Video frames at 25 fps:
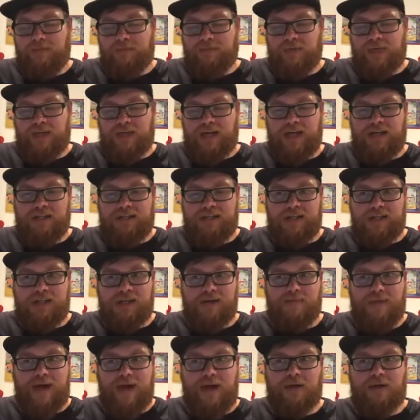The nice thing
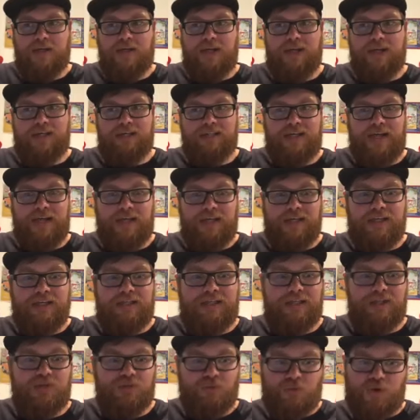about it is that yeast
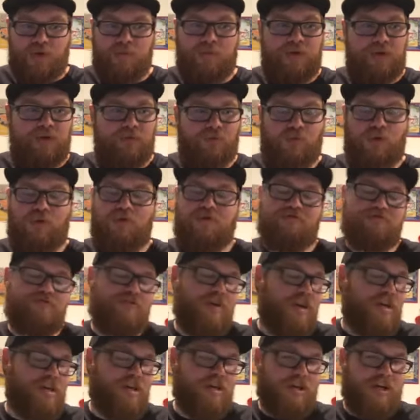is ripping, roaring,
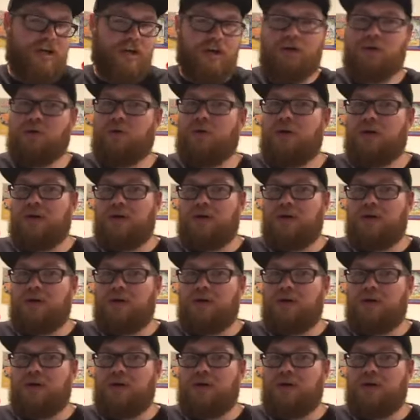ready to go,